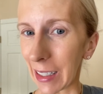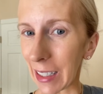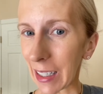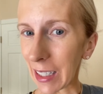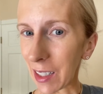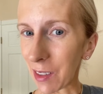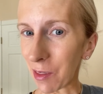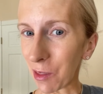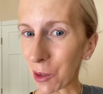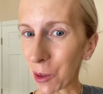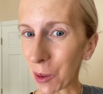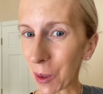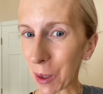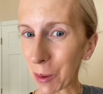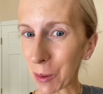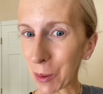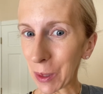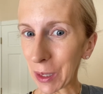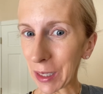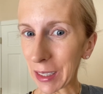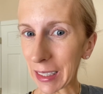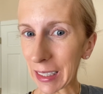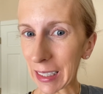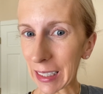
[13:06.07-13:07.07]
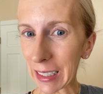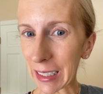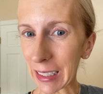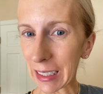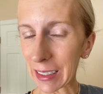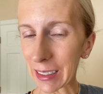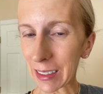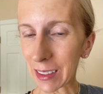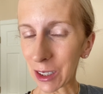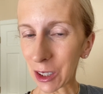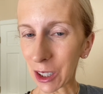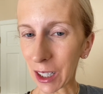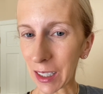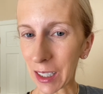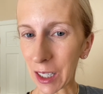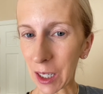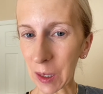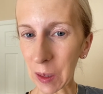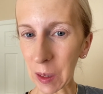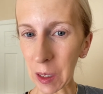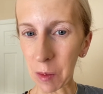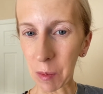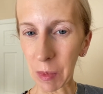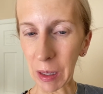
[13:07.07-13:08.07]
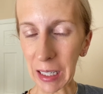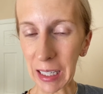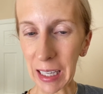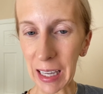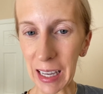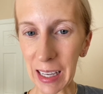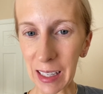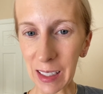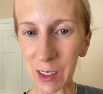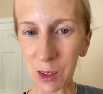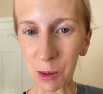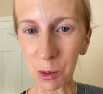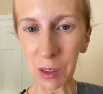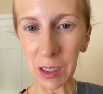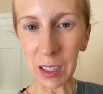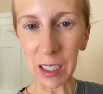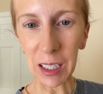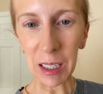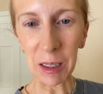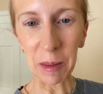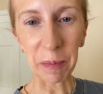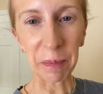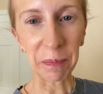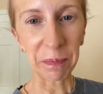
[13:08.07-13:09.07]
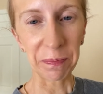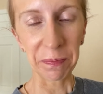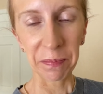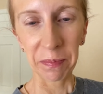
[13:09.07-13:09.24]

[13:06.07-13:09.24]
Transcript: even though I really tried to argue my case with the